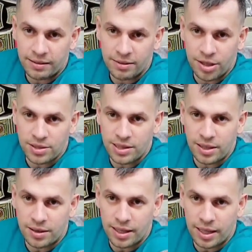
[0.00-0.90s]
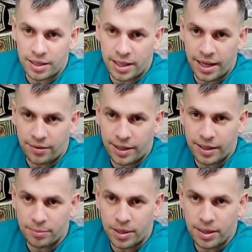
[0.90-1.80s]
You can see the thing. You can't read
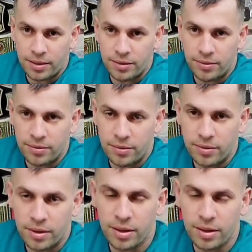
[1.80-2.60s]
it, but what's it say?